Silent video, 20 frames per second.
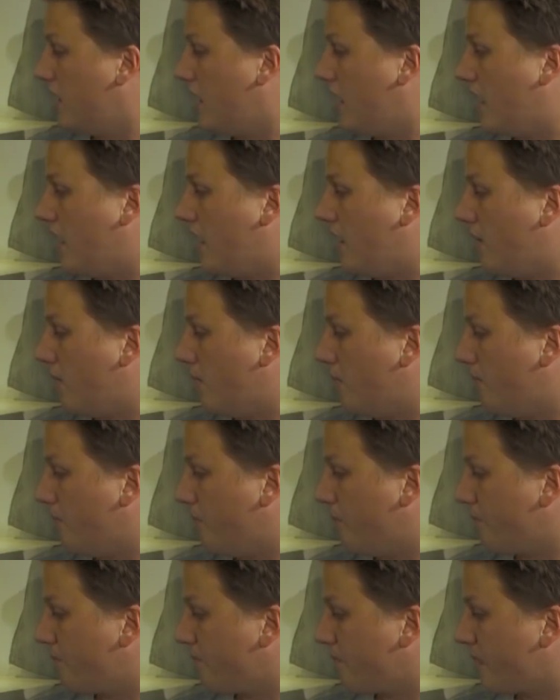
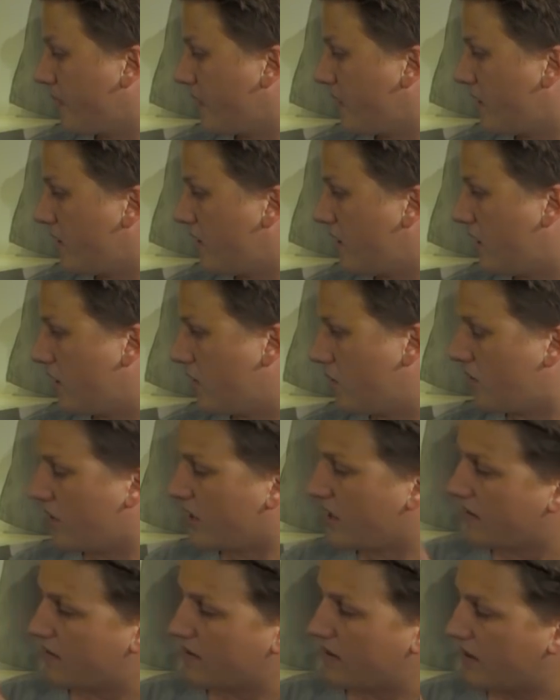I don't want to
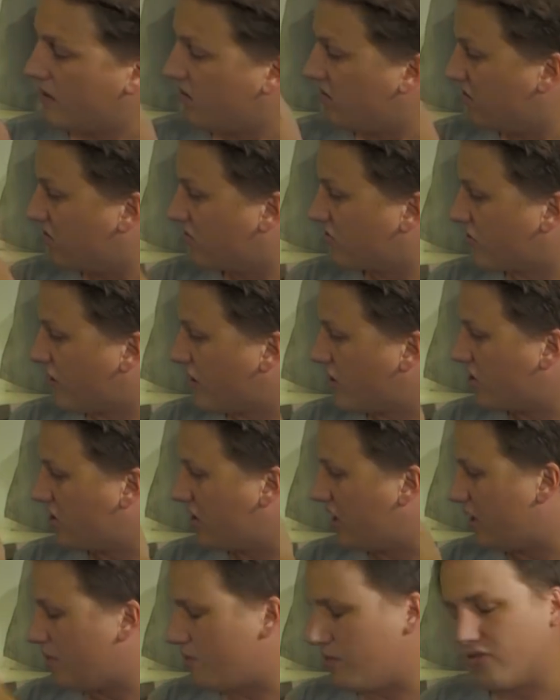get the lenses scratched
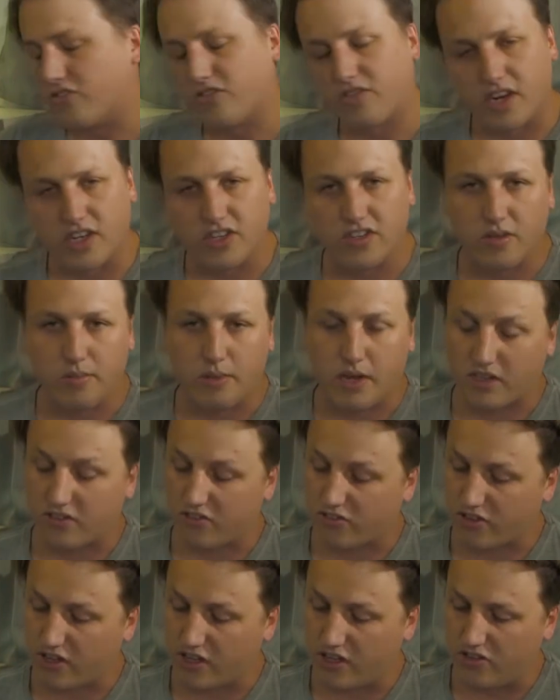up or scratch the back
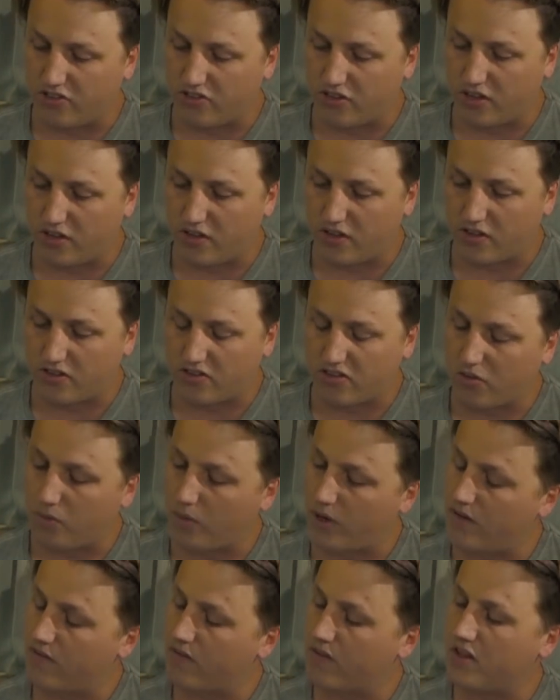screens or anything, so
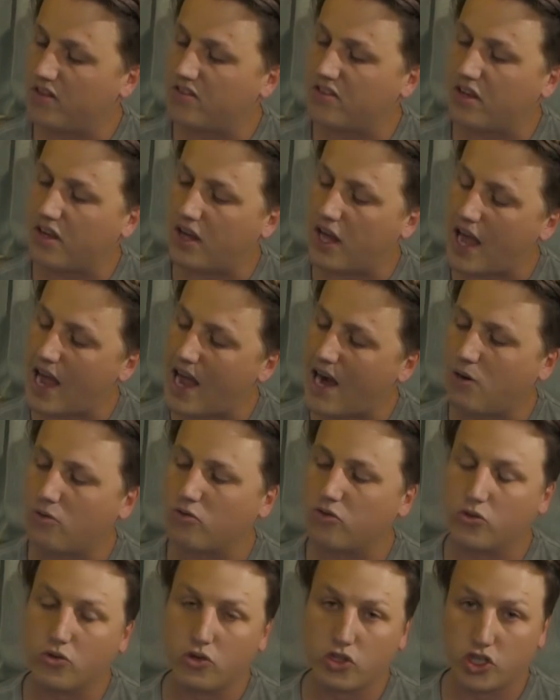whenever there's an
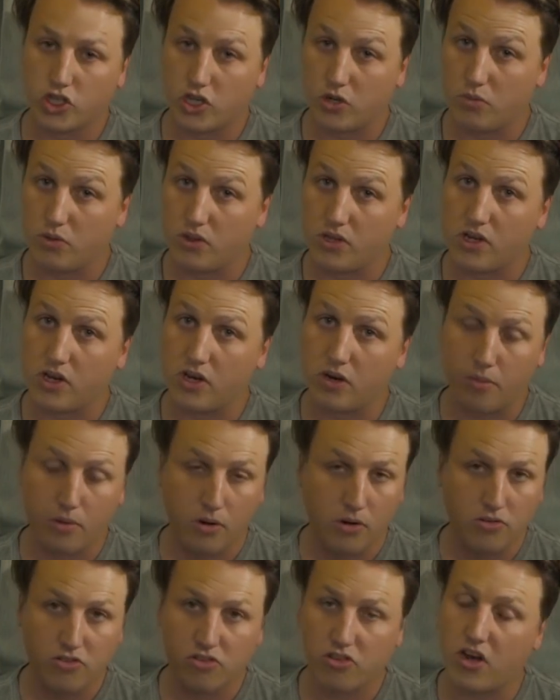outdoor shot with a
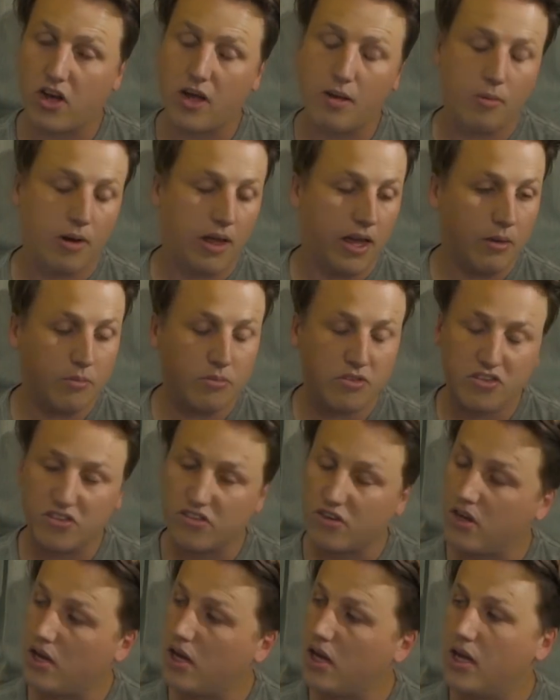GoPro, time-lapse,
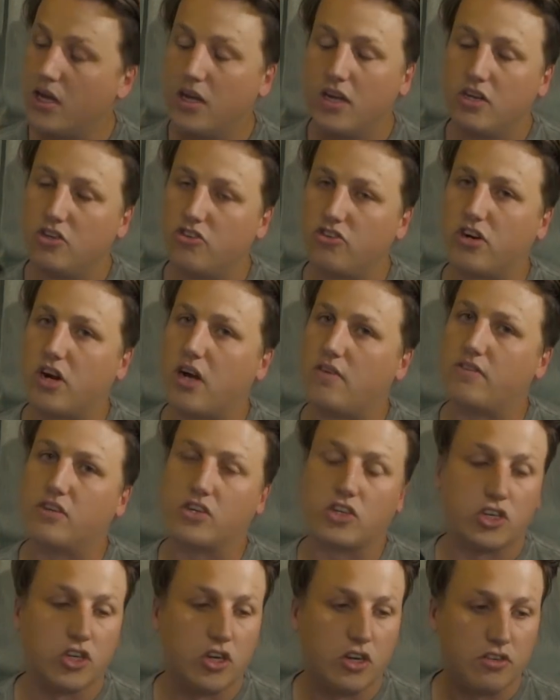
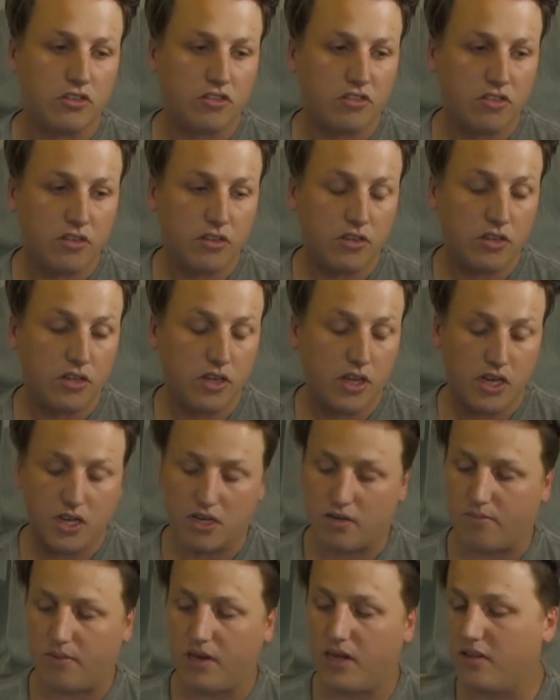driving shots,
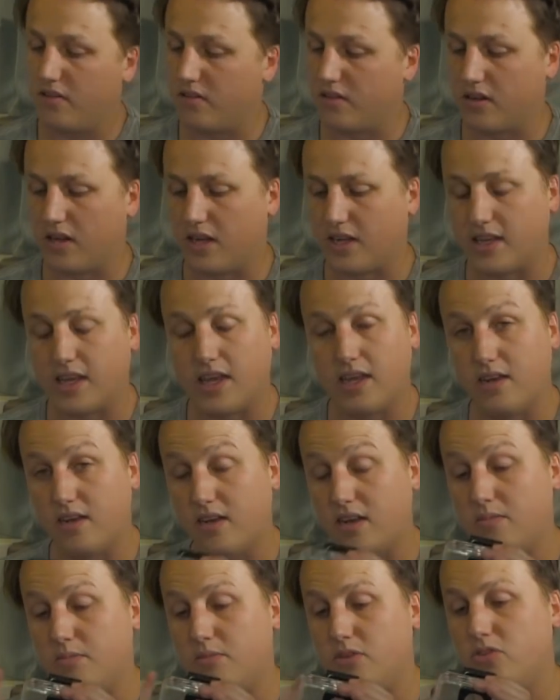anything like that,
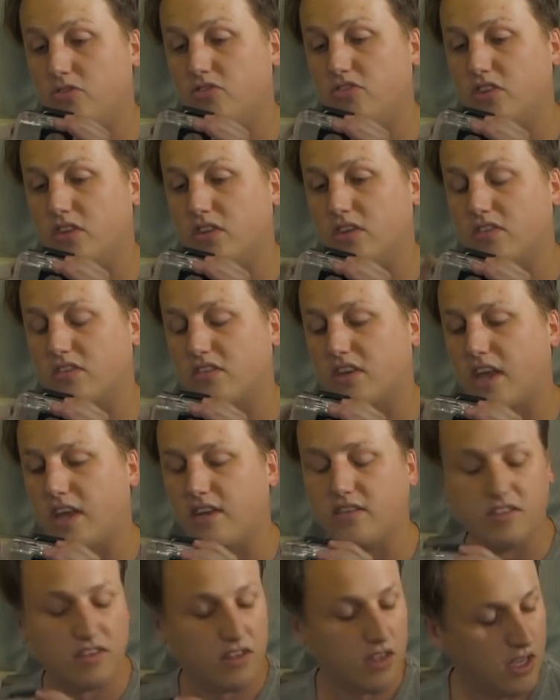I'm using this
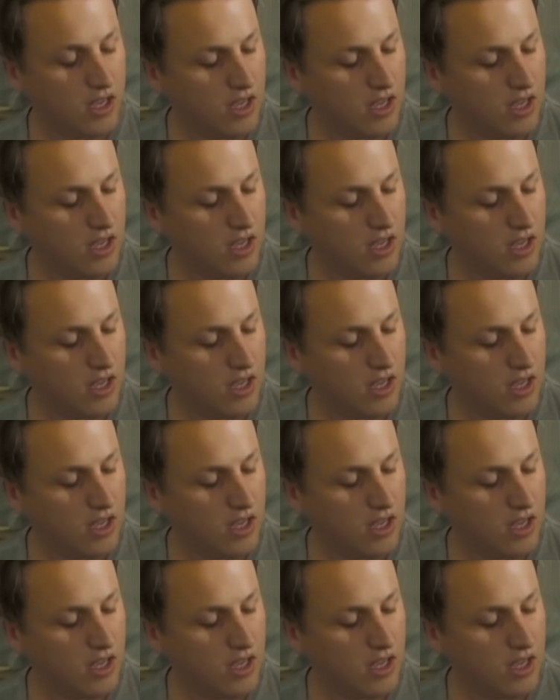case.